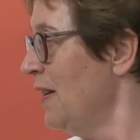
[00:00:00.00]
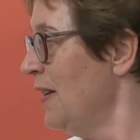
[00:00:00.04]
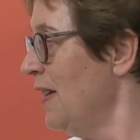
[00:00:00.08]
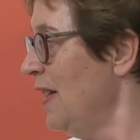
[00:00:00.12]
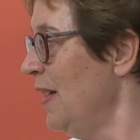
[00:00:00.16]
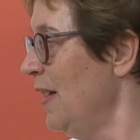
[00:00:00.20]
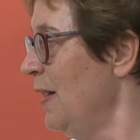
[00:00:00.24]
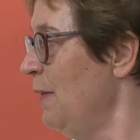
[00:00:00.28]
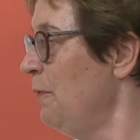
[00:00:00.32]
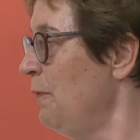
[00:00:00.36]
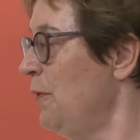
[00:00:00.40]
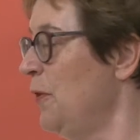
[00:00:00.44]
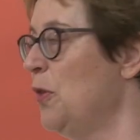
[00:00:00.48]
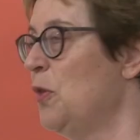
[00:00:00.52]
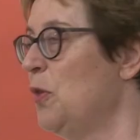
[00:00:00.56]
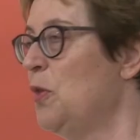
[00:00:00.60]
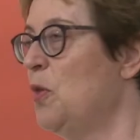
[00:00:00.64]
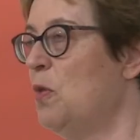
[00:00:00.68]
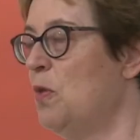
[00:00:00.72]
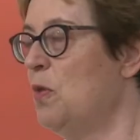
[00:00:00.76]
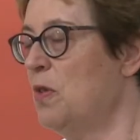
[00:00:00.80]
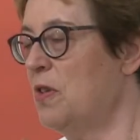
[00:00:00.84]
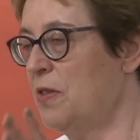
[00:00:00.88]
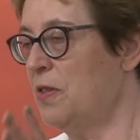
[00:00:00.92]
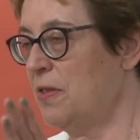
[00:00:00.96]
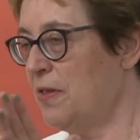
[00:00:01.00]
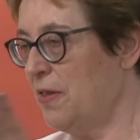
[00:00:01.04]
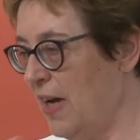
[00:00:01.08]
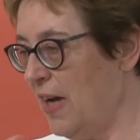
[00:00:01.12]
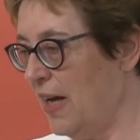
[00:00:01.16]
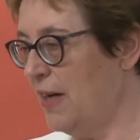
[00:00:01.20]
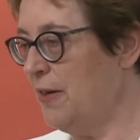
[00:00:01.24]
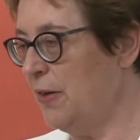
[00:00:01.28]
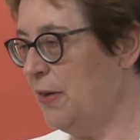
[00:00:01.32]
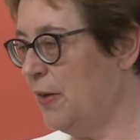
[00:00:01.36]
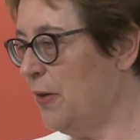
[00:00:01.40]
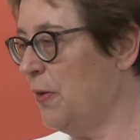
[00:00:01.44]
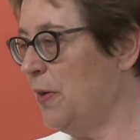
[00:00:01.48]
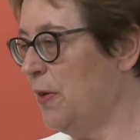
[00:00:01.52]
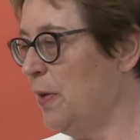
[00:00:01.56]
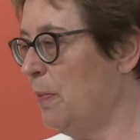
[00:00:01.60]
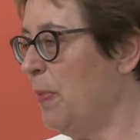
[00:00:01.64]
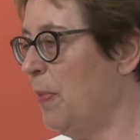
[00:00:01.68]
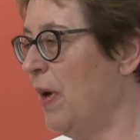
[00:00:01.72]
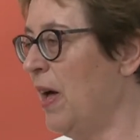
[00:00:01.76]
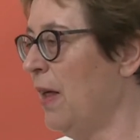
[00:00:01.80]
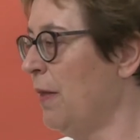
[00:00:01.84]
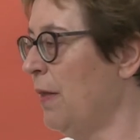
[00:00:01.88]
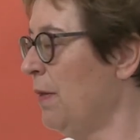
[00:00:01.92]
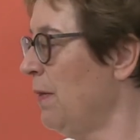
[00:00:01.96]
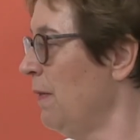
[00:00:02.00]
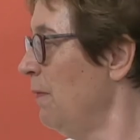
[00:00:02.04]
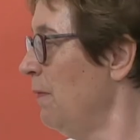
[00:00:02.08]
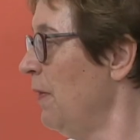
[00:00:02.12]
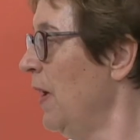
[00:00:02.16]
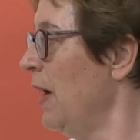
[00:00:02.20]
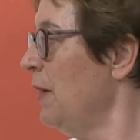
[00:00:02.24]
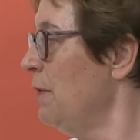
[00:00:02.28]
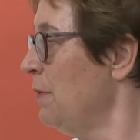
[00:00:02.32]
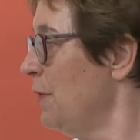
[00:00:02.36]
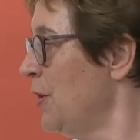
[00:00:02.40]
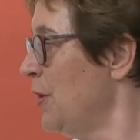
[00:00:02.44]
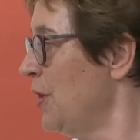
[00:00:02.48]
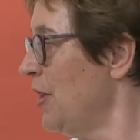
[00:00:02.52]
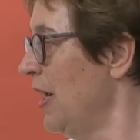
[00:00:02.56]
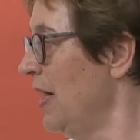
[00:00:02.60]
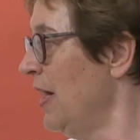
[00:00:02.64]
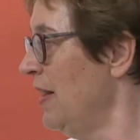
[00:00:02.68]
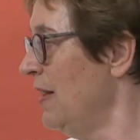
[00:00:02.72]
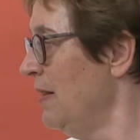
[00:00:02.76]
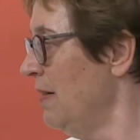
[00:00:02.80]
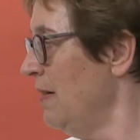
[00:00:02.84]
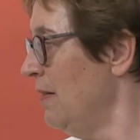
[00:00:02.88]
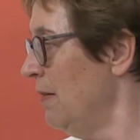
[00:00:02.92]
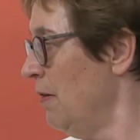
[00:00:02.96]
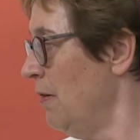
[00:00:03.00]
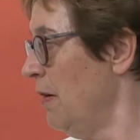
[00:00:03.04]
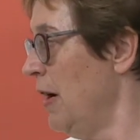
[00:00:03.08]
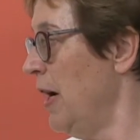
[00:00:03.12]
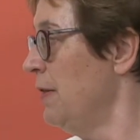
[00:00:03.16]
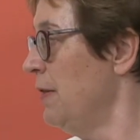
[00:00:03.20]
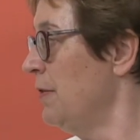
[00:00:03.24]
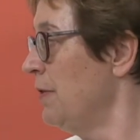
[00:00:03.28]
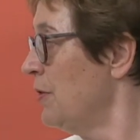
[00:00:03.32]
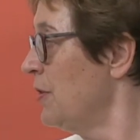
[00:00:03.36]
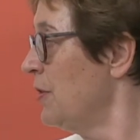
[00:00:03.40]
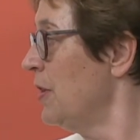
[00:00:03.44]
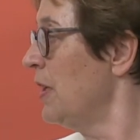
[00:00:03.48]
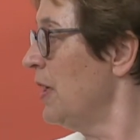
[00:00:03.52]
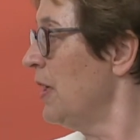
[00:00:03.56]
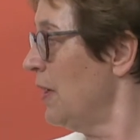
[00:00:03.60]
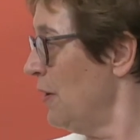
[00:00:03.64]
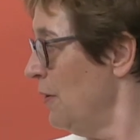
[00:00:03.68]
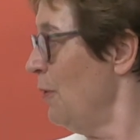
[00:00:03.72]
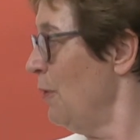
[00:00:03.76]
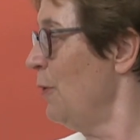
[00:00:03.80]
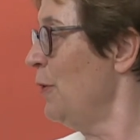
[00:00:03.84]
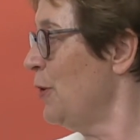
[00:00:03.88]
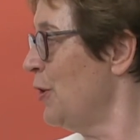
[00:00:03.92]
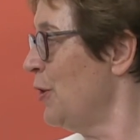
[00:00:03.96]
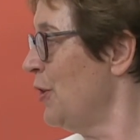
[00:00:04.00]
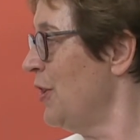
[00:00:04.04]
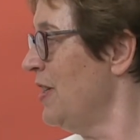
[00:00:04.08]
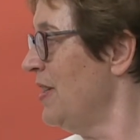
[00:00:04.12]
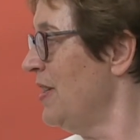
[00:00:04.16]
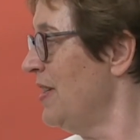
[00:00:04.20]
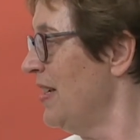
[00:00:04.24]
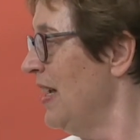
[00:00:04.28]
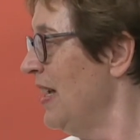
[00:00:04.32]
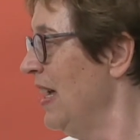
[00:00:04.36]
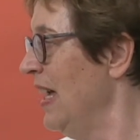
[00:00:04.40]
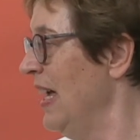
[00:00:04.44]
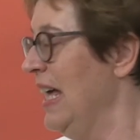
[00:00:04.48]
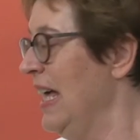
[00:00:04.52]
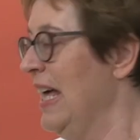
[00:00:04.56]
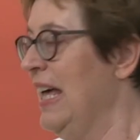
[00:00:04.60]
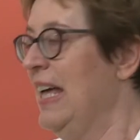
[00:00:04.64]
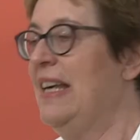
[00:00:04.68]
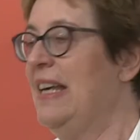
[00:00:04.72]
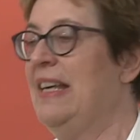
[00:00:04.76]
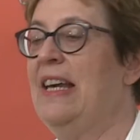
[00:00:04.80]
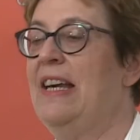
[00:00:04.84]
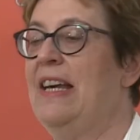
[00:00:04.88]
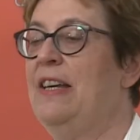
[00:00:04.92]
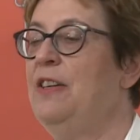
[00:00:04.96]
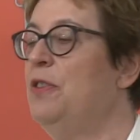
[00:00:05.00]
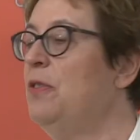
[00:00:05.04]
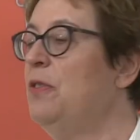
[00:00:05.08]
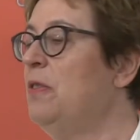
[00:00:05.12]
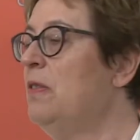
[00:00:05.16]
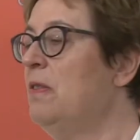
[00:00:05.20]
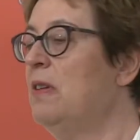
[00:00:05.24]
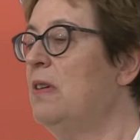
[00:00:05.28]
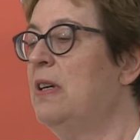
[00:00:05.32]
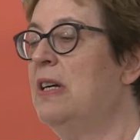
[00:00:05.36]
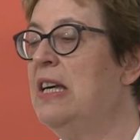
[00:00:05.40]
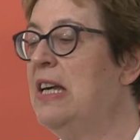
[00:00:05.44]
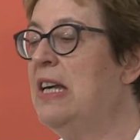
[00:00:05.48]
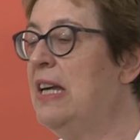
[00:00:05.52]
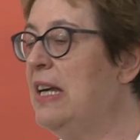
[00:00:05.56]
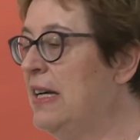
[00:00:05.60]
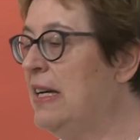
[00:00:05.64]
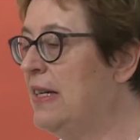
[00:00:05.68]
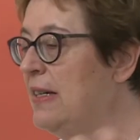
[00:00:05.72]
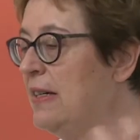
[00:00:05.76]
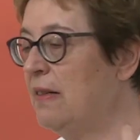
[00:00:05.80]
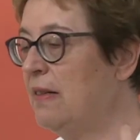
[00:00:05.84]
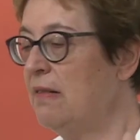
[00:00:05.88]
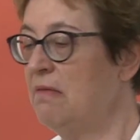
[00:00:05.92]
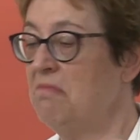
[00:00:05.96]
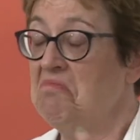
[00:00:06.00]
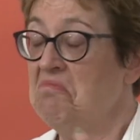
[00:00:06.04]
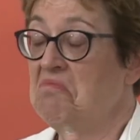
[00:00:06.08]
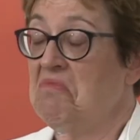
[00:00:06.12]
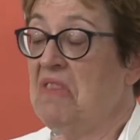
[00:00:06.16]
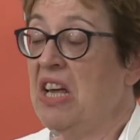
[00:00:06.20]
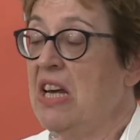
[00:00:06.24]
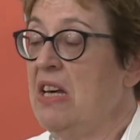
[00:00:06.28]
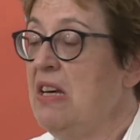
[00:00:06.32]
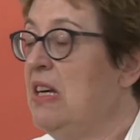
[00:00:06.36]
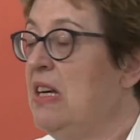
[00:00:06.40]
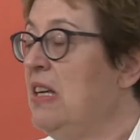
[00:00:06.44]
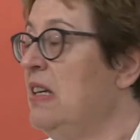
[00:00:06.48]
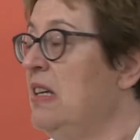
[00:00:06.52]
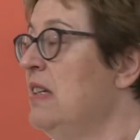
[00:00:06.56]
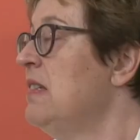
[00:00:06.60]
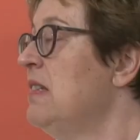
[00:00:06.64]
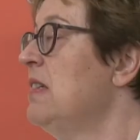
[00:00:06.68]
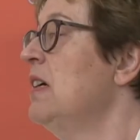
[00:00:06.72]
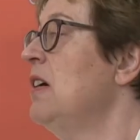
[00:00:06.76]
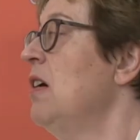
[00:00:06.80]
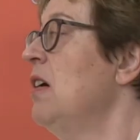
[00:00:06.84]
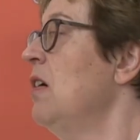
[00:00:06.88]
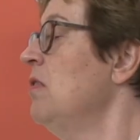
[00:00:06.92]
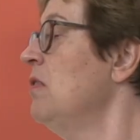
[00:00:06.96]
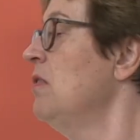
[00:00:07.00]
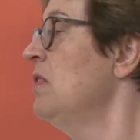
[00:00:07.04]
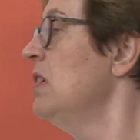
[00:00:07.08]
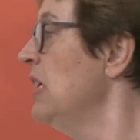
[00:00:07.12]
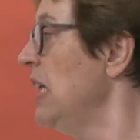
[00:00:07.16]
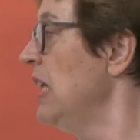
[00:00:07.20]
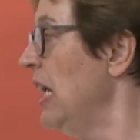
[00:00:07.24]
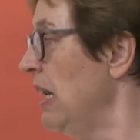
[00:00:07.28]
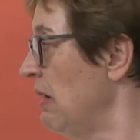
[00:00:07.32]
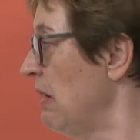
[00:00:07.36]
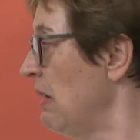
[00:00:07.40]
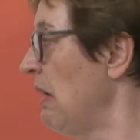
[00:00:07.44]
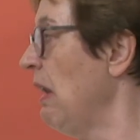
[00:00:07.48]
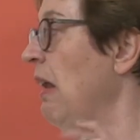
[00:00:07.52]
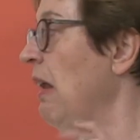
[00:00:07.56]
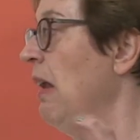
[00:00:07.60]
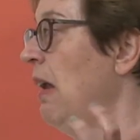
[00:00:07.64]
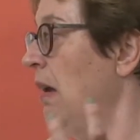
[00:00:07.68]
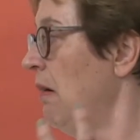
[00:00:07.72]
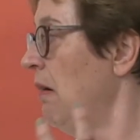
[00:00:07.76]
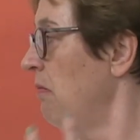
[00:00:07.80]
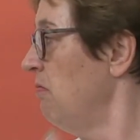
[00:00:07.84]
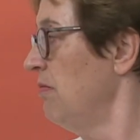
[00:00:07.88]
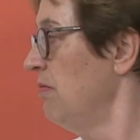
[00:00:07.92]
If you try to go the path of hydrogen or hydrogen technologies, then you need at least a continental